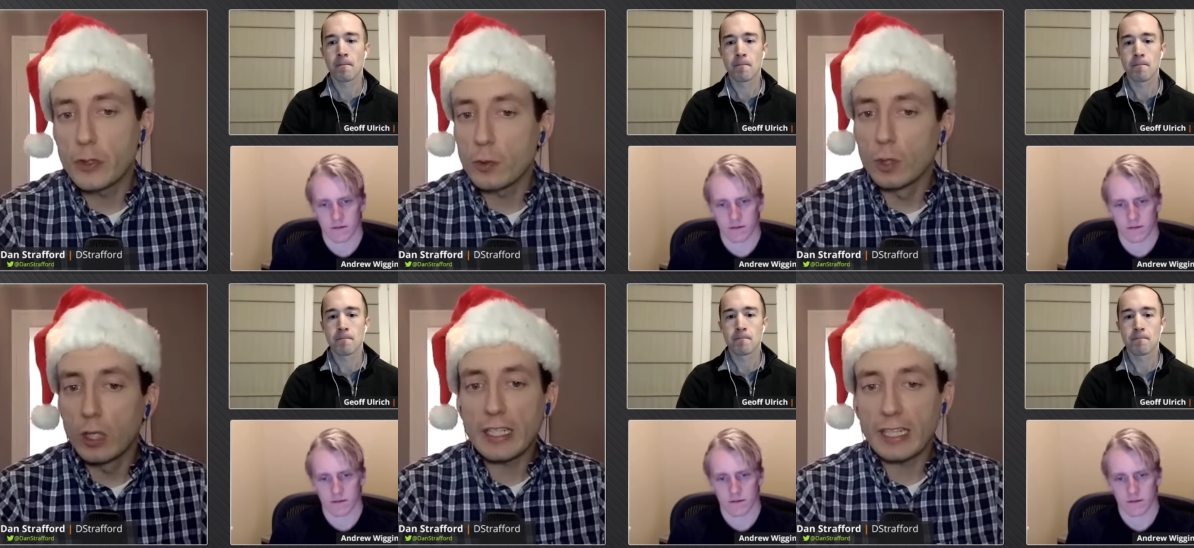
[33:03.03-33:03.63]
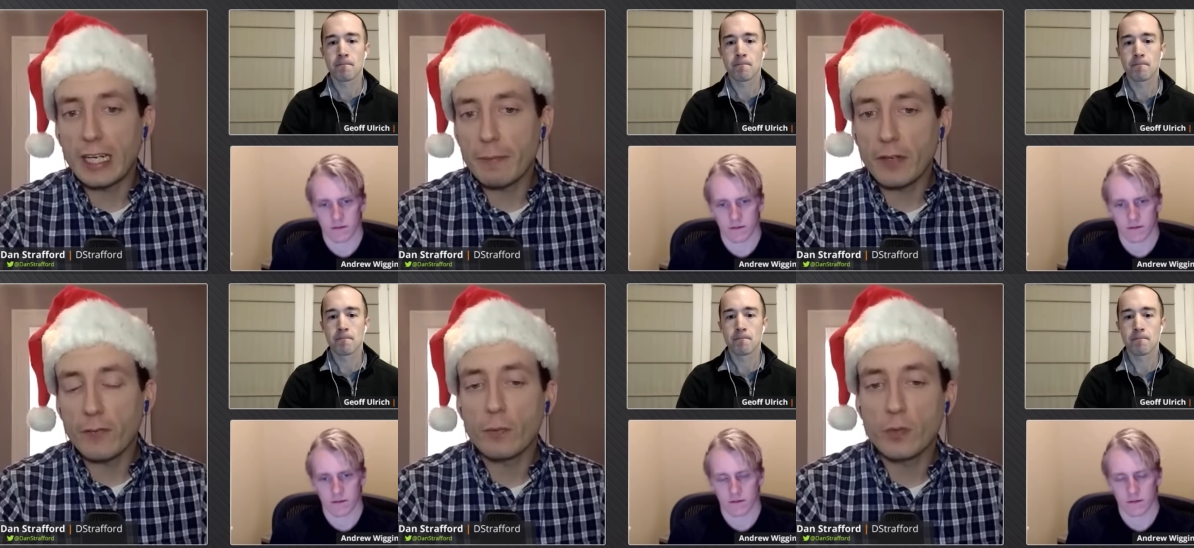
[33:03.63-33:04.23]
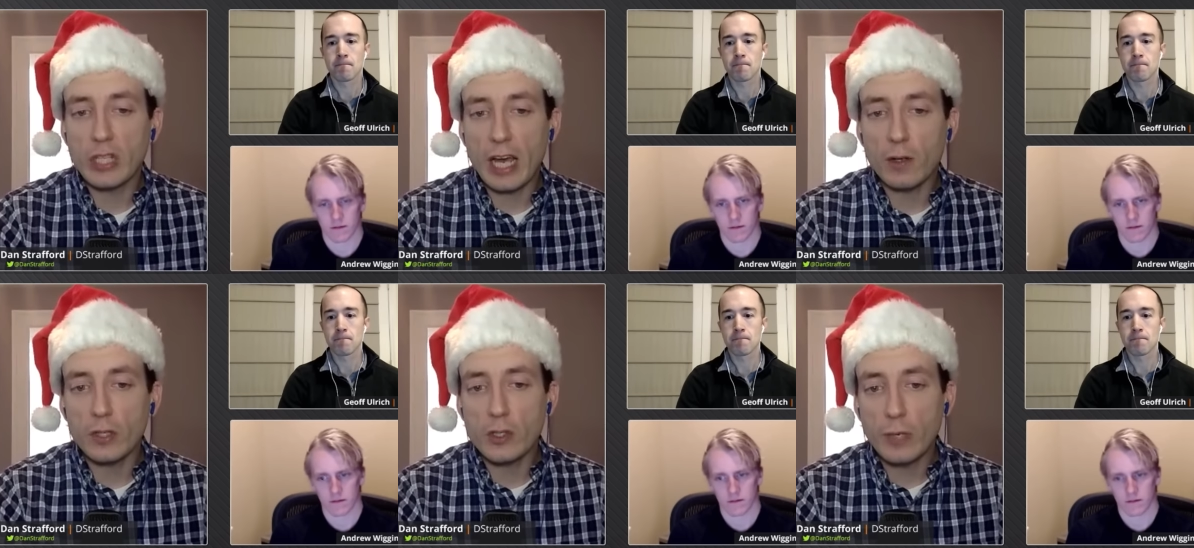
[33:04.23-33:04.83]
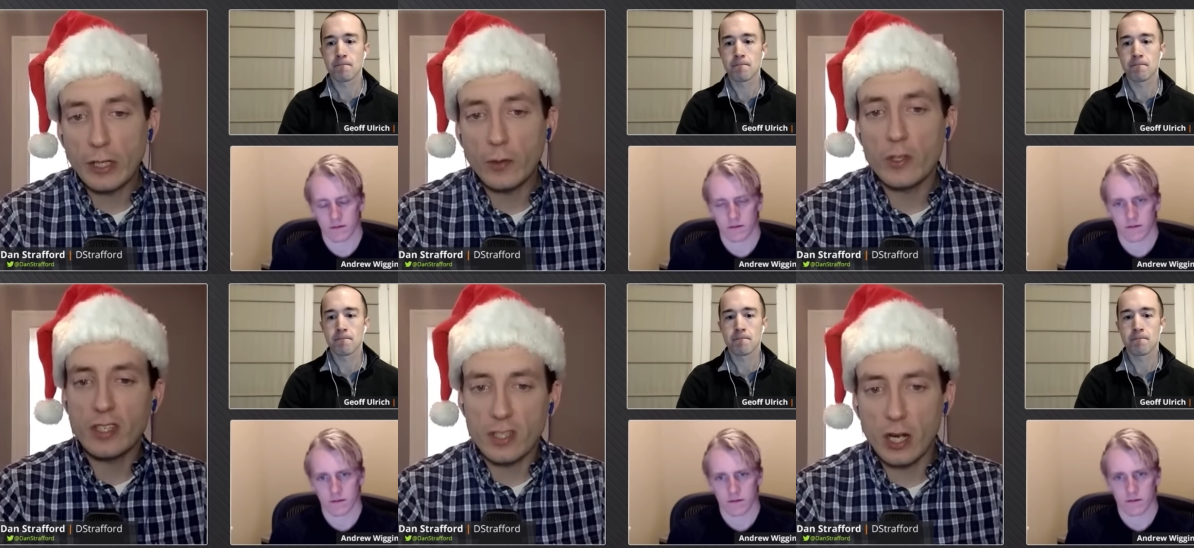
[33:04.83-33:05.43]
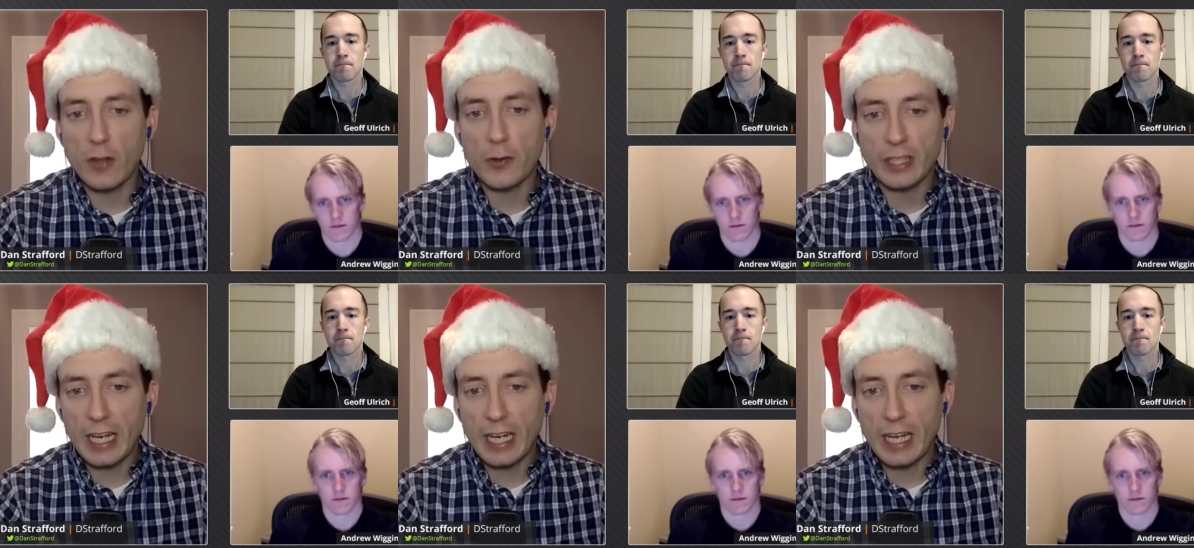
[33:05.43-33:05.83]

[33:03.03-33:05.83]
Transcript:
Speaker 1: do you like anybody from Seattle this week, or is this another